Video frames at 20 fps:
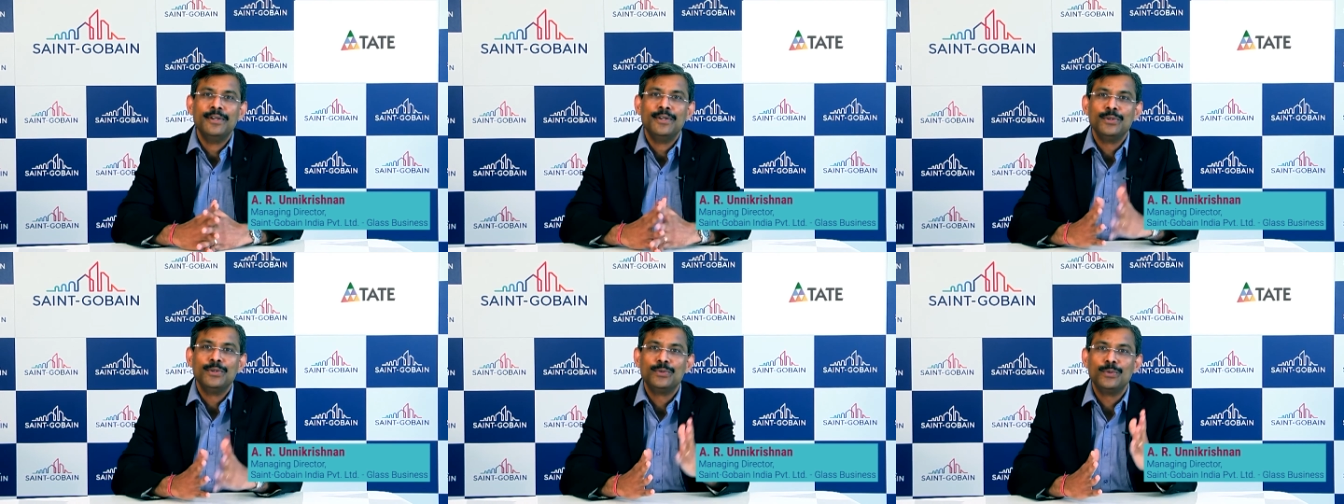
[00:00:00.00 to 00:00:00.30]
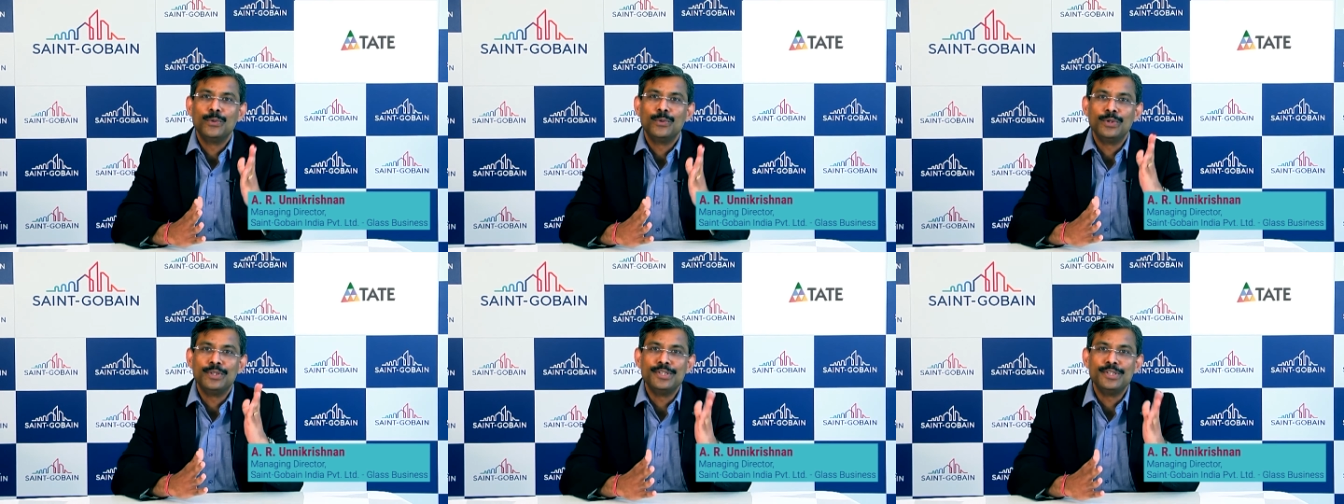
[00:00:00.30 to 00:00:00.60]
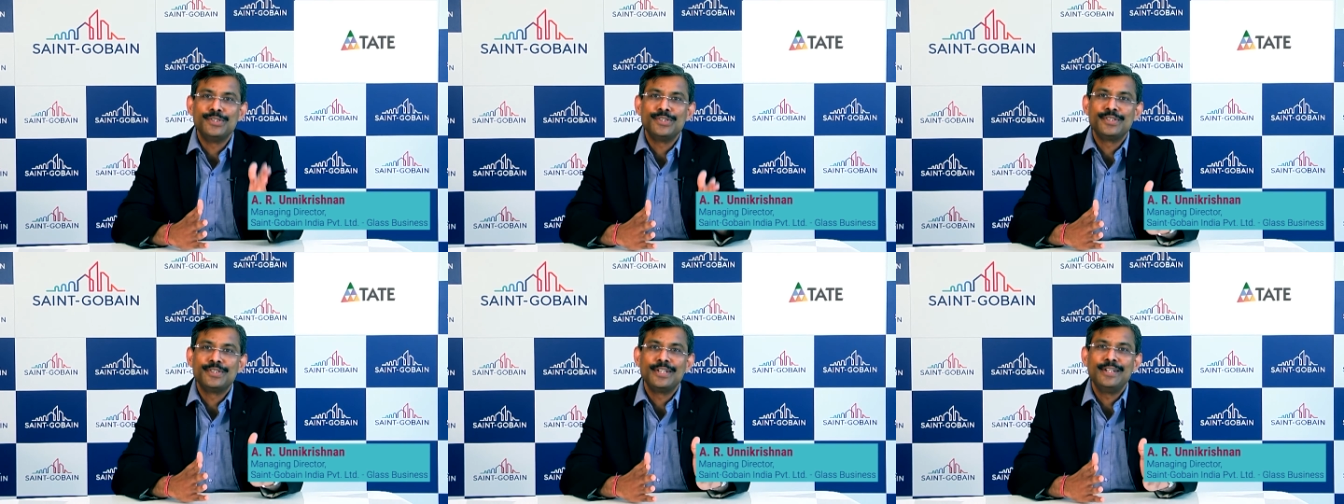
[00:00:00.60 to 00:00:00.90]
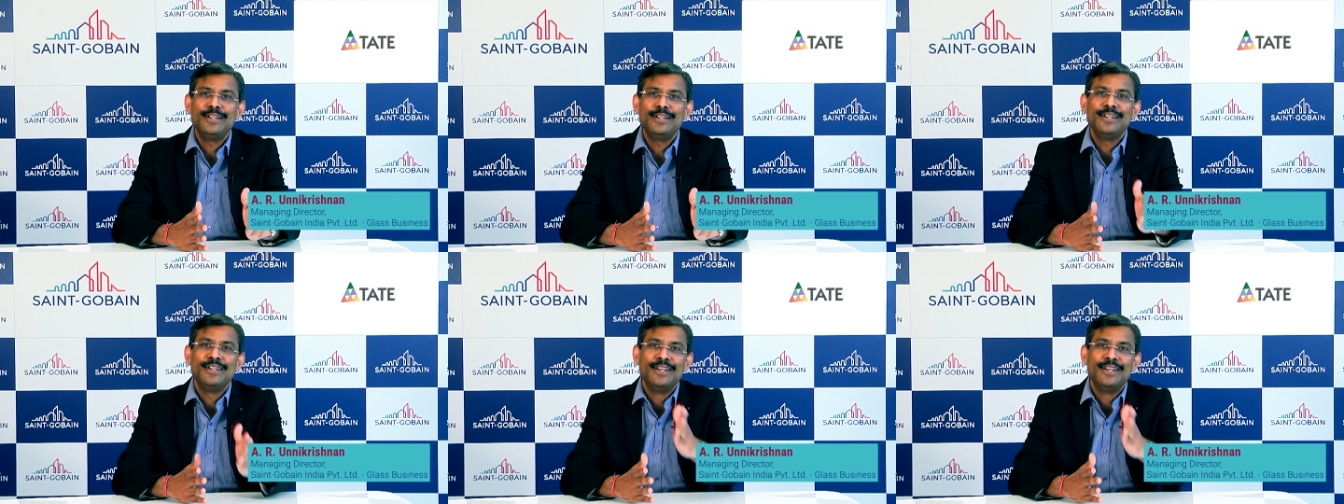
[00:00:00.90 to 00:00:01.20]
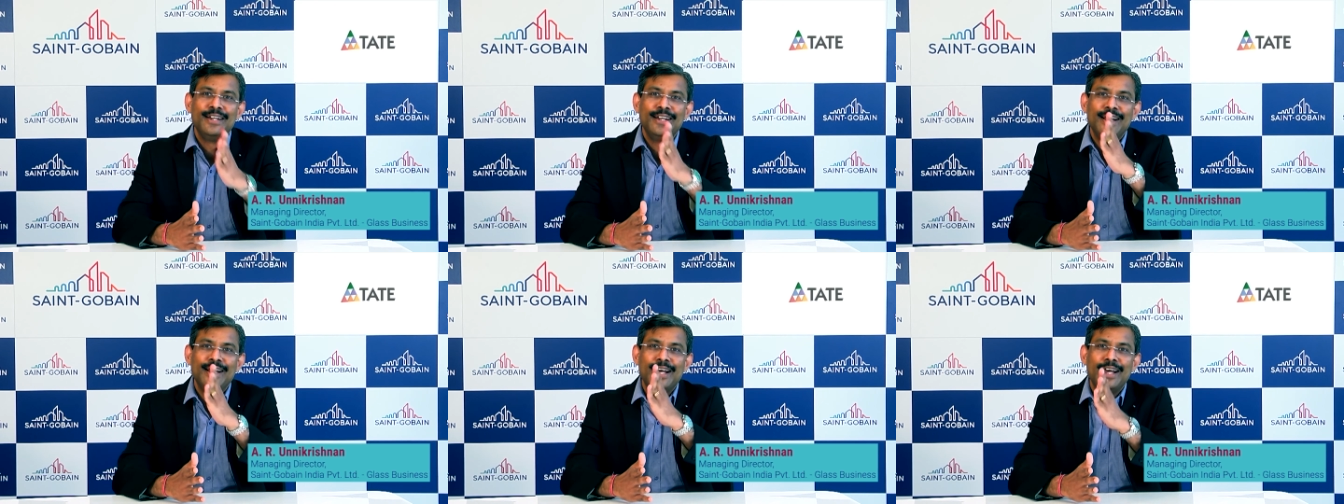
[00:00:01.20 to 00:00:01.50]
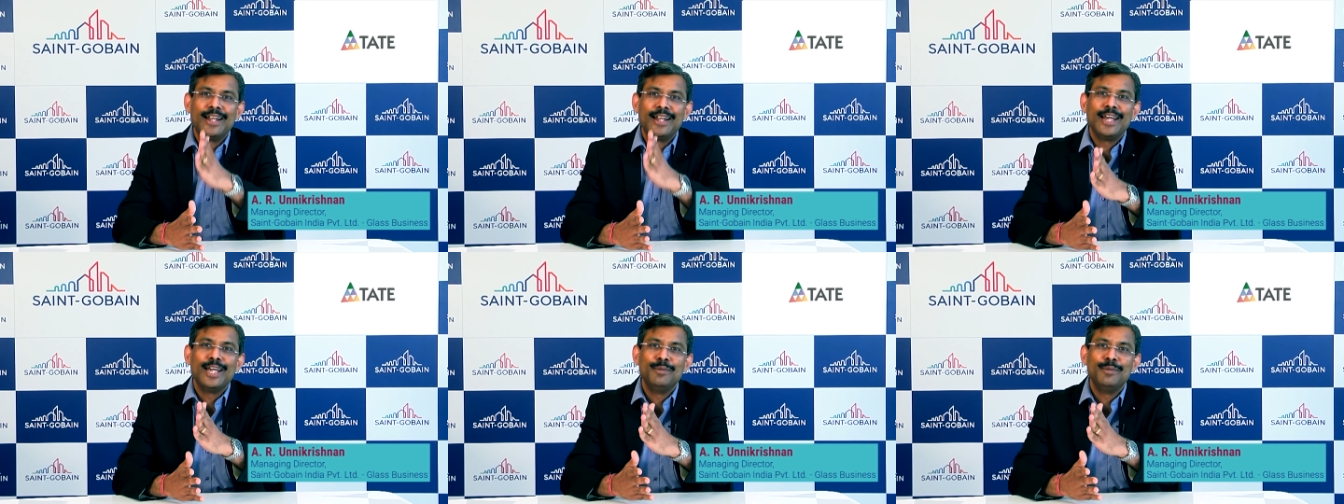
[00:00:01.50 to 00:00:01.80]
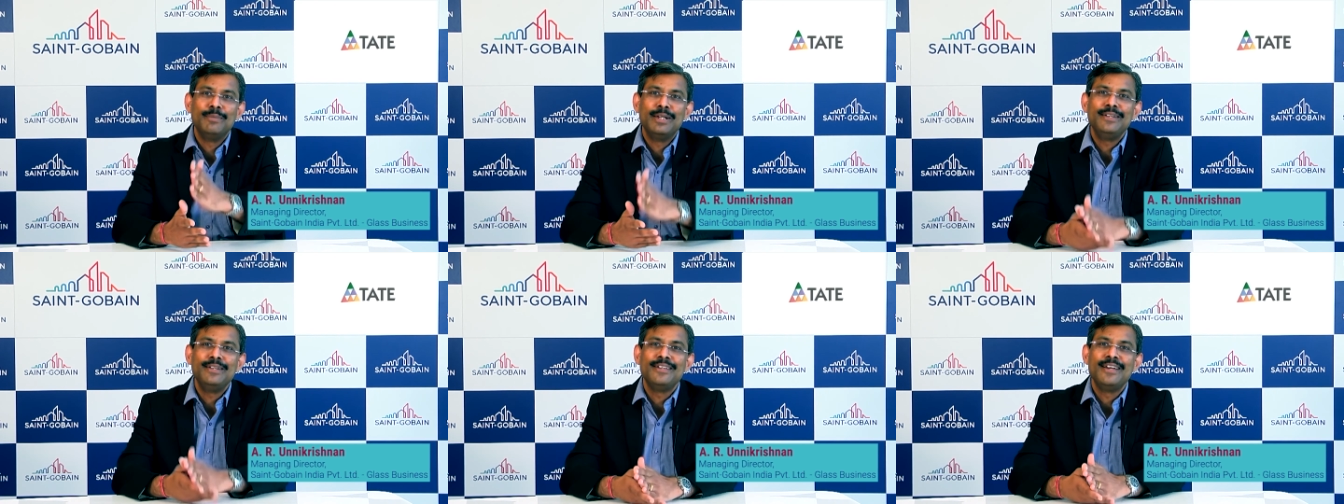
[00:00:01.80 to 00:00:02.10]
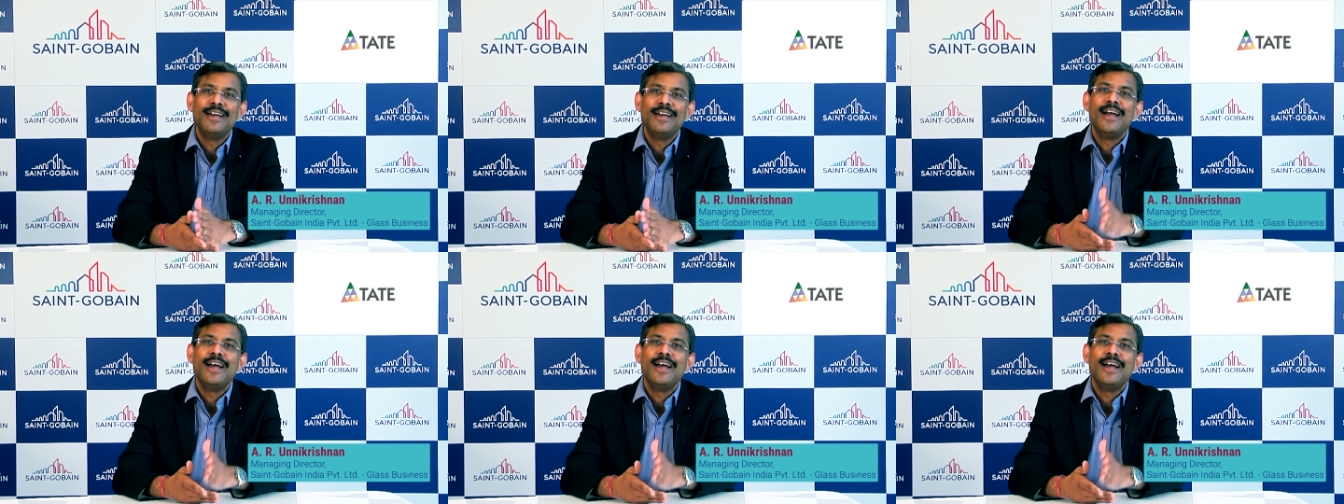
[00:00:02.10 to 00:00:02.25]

So digital, alignment